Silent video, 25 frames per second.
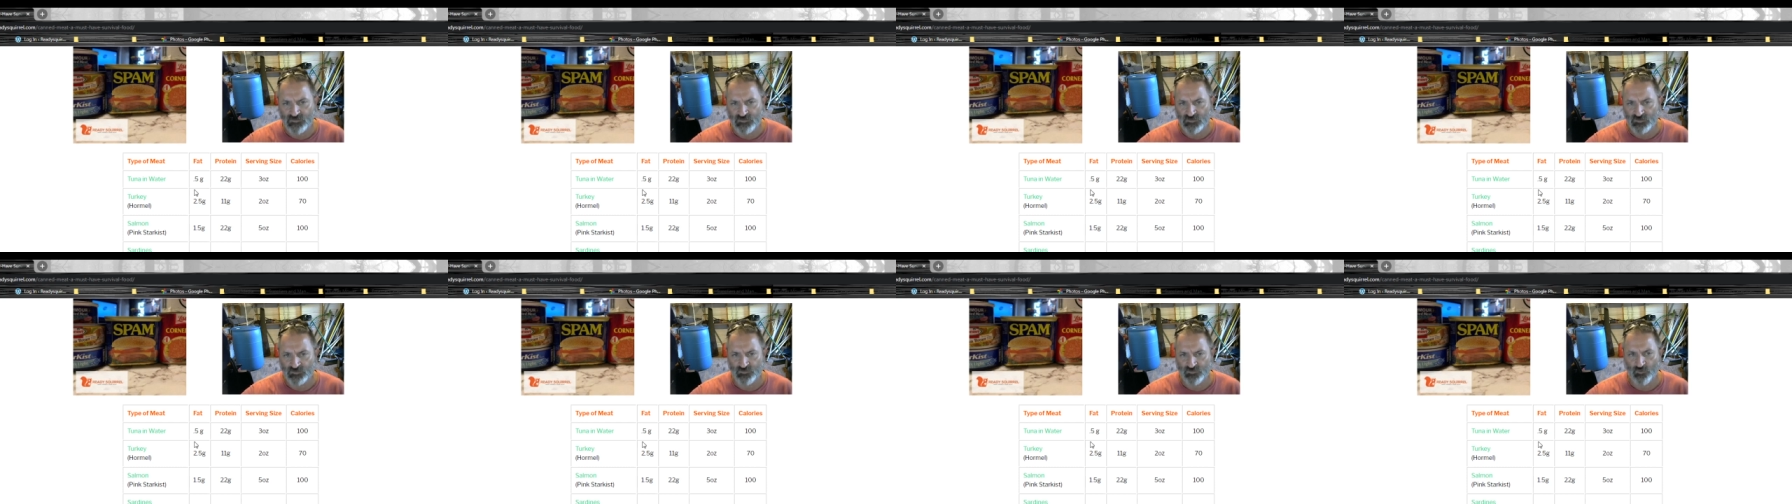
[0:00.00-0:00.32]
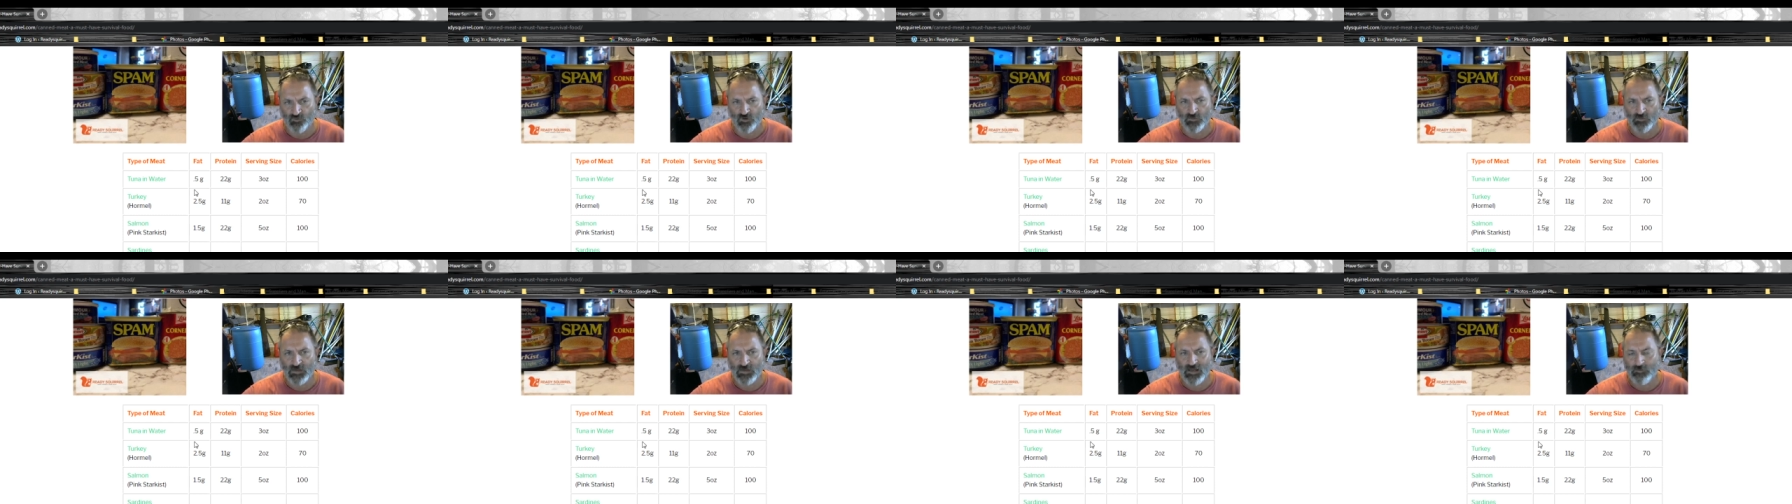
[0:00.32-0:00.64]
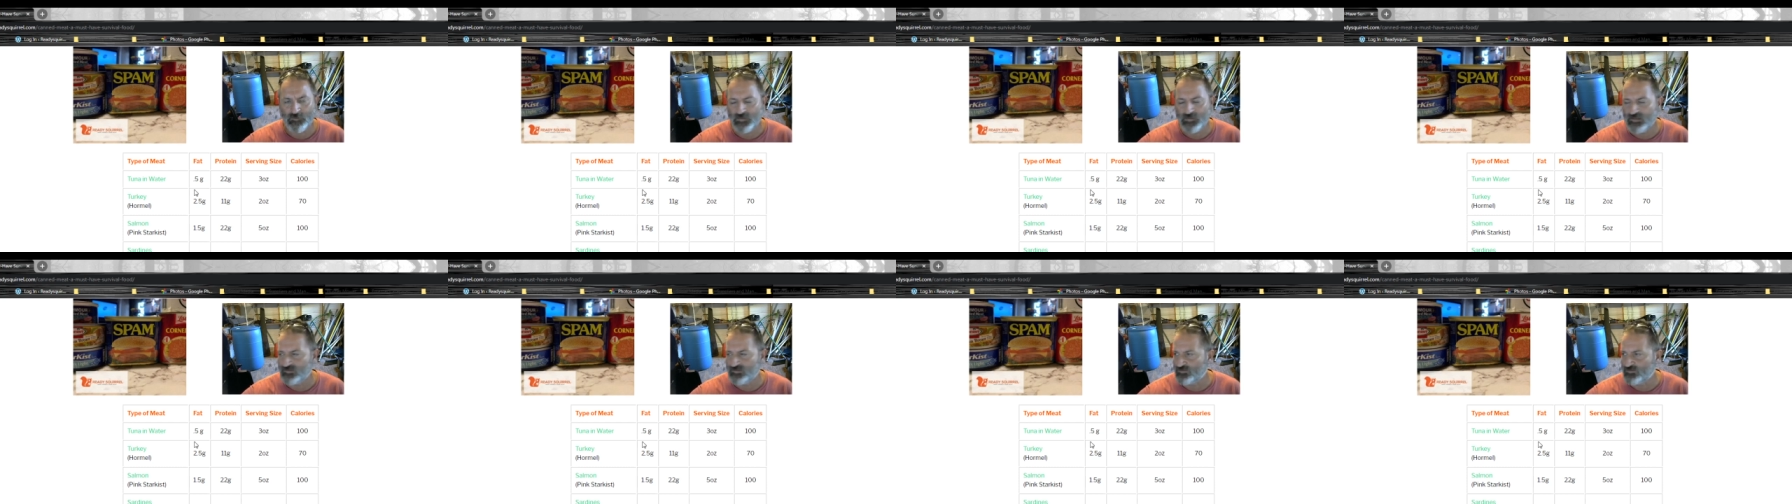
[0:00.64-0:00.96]
the store bought
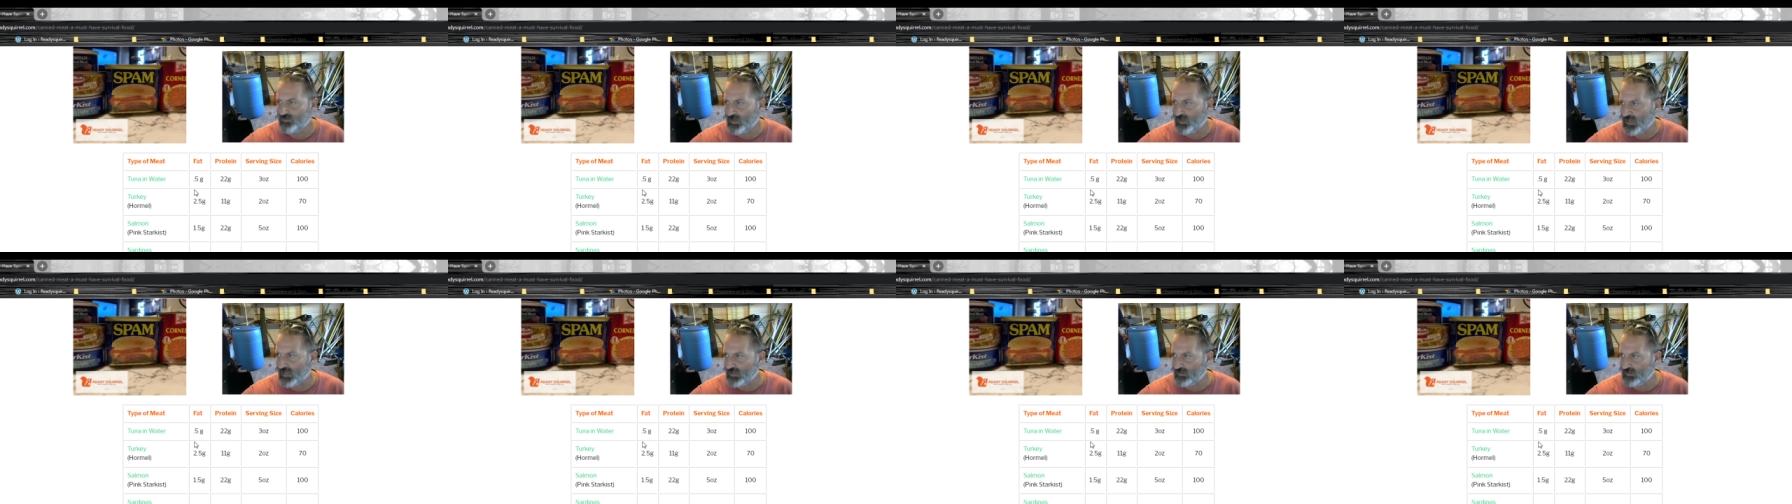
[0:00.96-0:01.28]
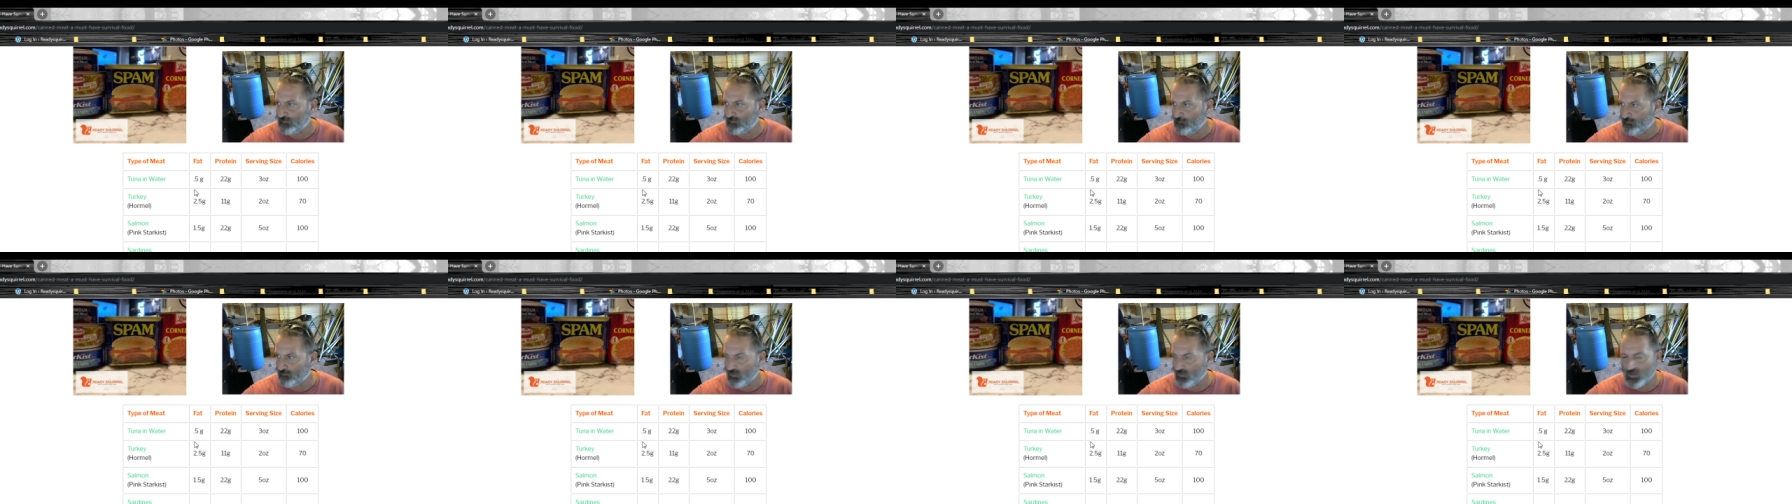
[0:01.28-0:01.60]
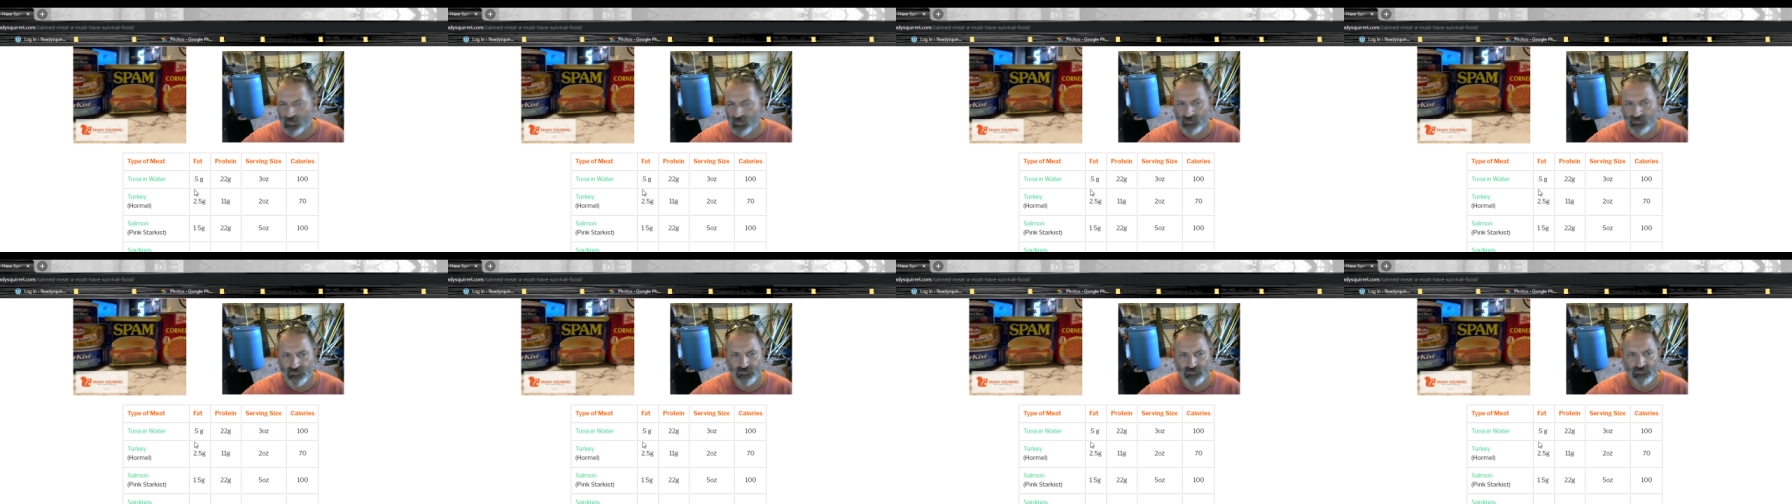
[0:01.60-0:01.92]
meats that I could
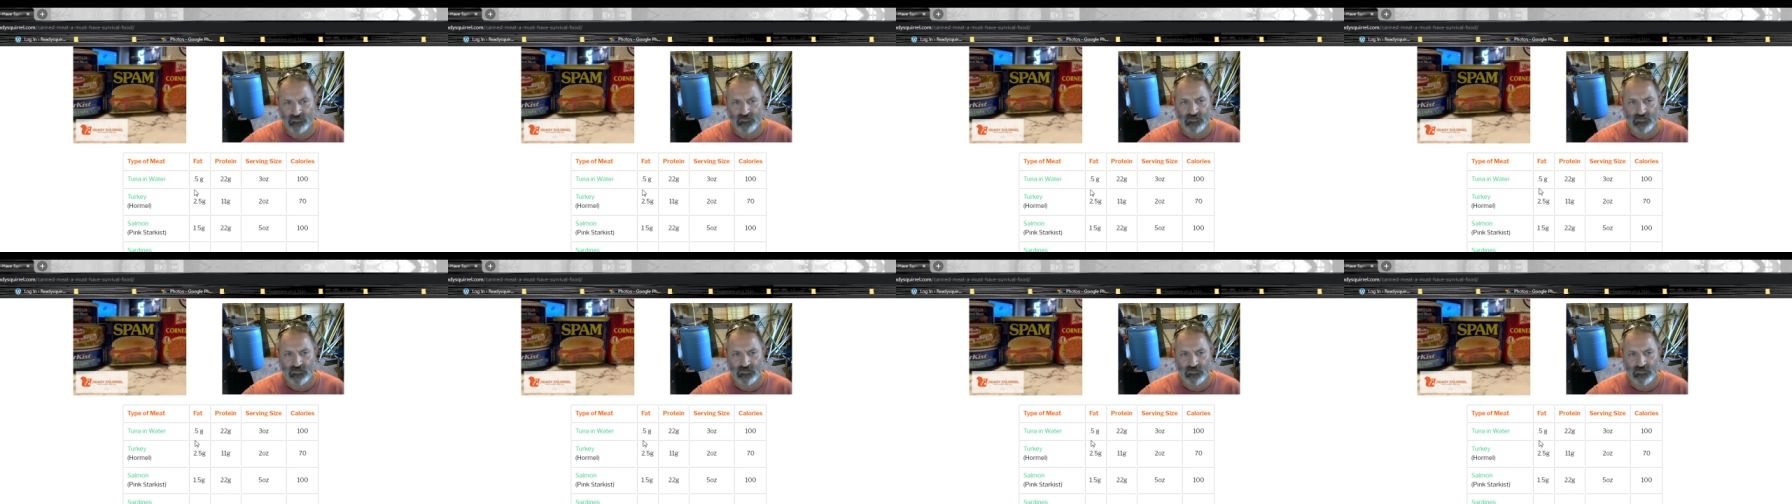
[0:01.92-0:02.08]
find.